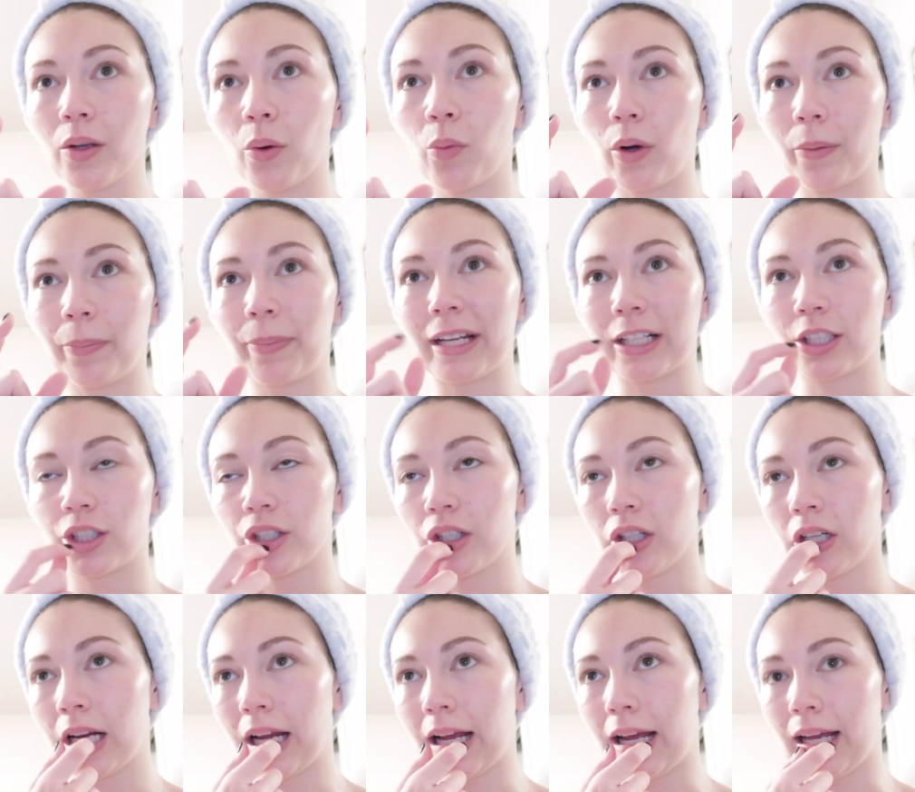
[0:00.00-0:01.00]
one
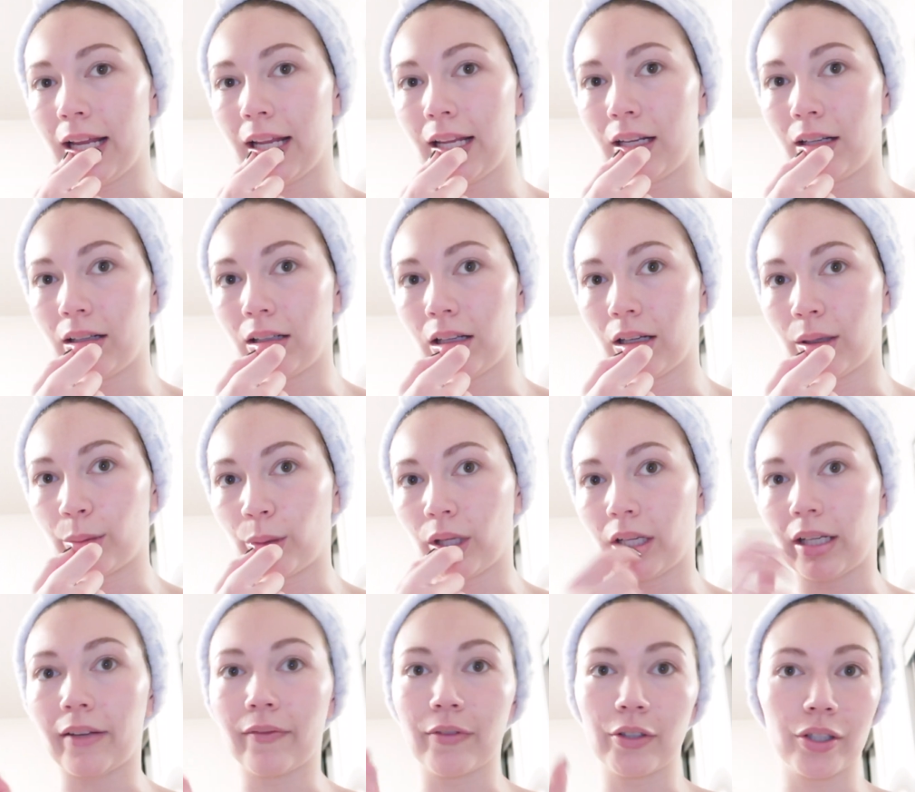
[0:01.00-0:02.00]
picture, and I'm
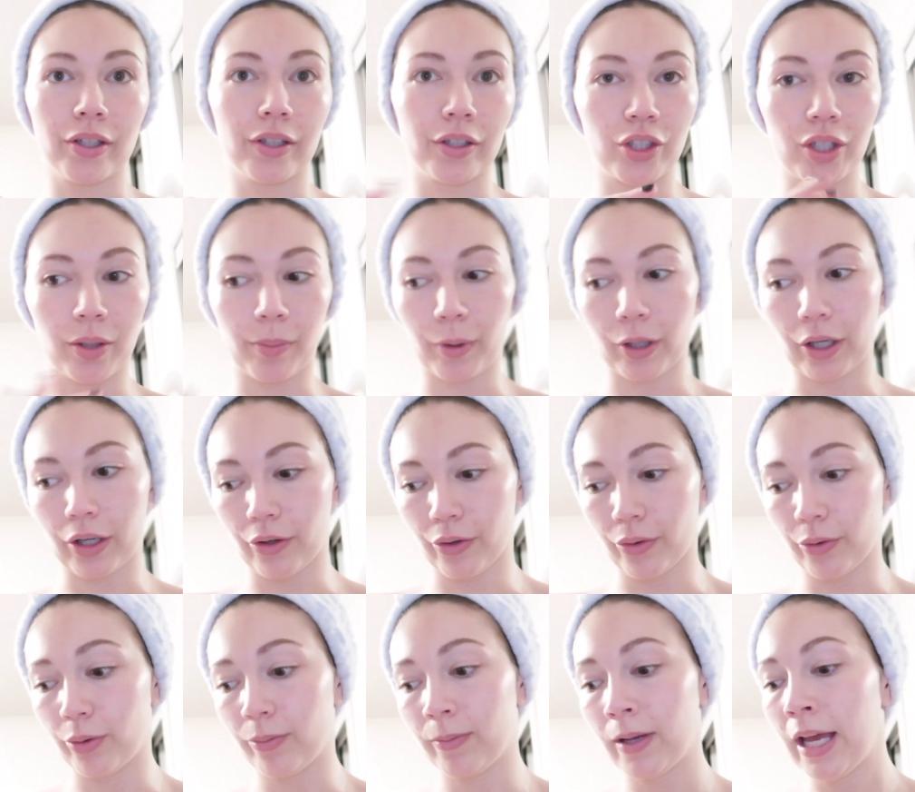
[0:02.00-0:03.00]
gonna give it to her and she can put it in
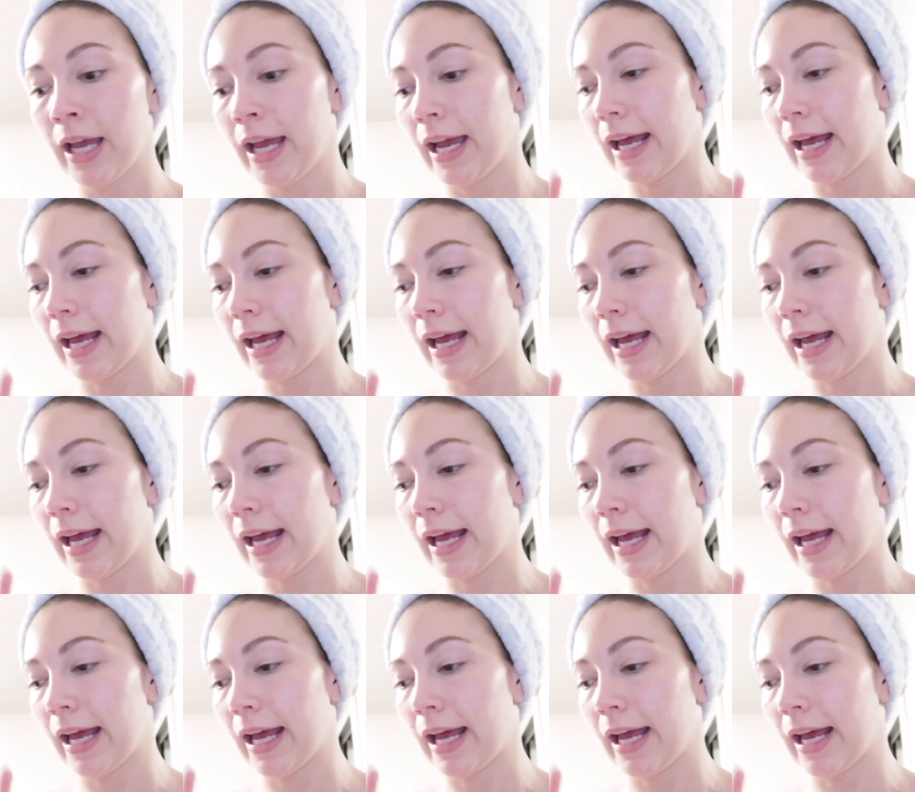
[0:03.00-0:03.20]
her room.